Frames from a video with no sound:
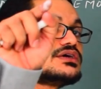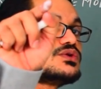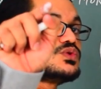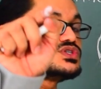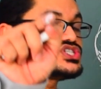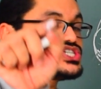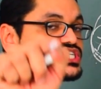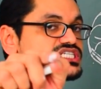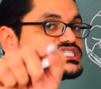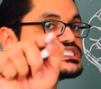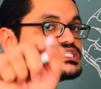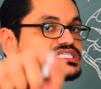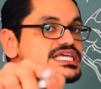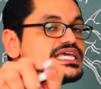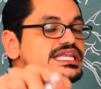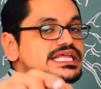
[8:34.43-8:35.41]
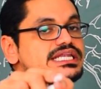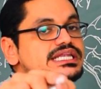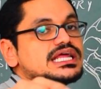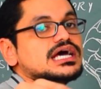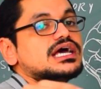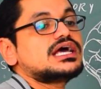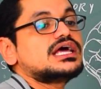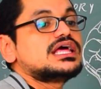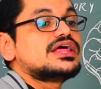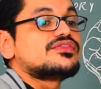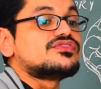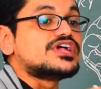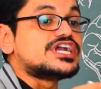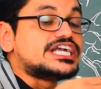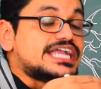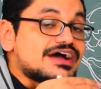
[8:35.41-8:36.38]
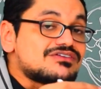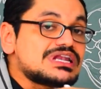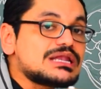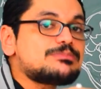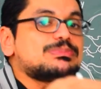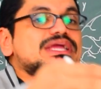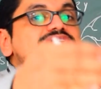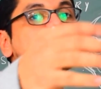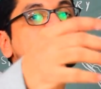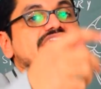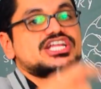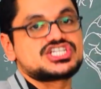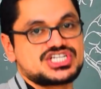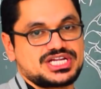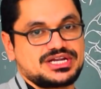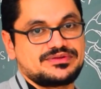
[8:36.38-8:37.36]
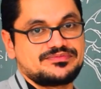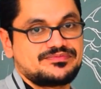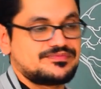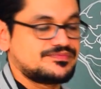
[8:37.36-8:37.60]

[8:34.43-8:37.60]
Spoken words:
which is seen in the developing condition.